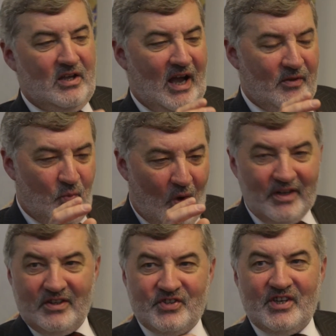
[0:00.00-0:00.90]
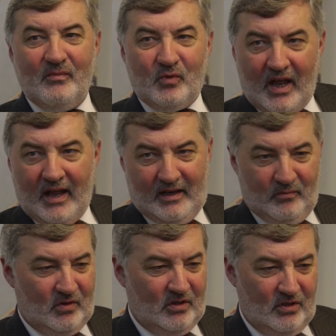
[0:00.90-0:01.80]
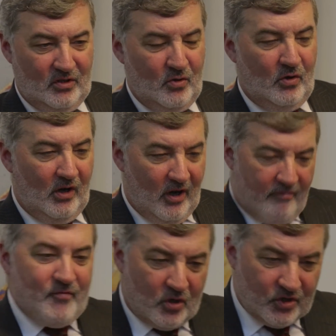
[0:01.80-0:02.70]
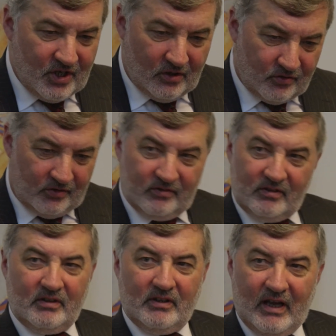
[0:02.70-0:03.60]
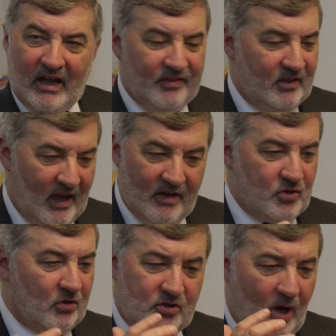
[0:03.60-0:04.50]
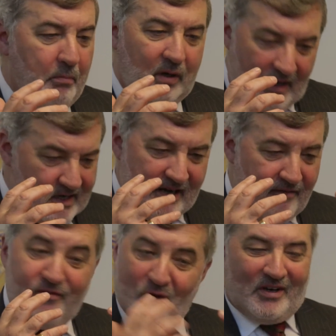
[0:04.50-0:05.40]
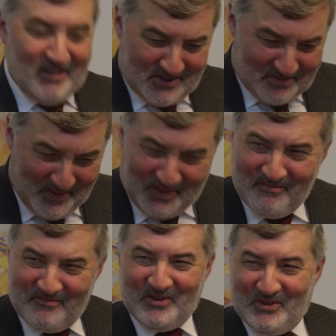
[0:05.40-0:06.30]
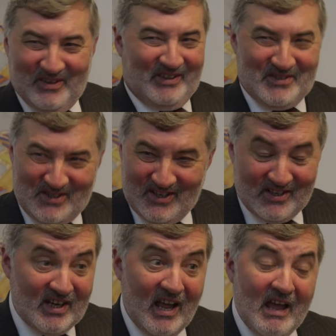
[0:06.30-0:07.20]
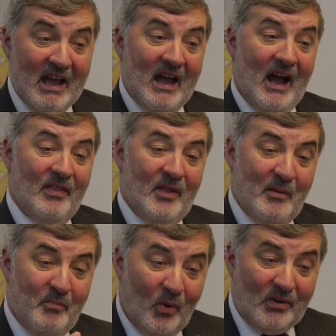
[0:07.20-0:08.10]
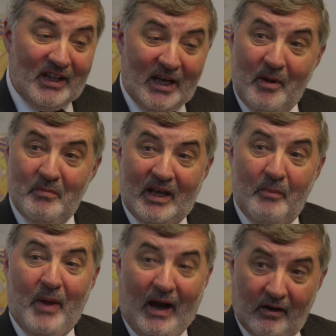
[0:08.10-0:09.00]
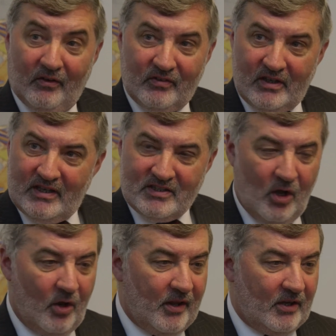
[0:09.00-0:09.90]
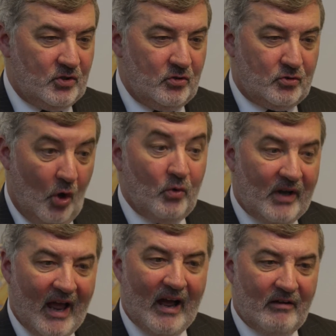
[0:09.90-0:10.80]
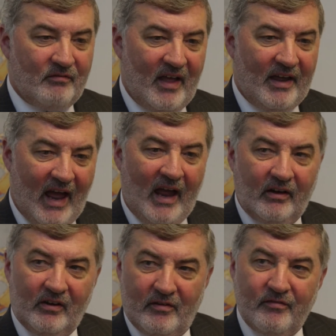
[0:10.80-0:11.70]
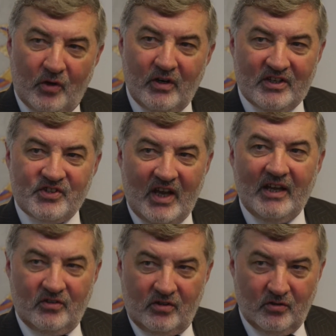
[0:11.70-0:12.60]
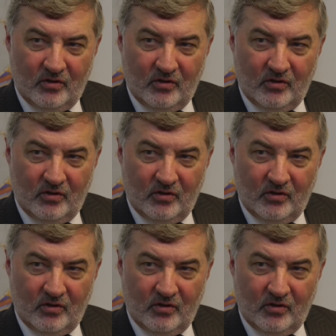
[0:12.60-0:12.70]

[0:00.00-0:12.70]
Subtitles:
At one and the same time, you love your children and you're completely furious with them for doing this and this. And the important thing about being a parent is not that you don't have that angry, furious side to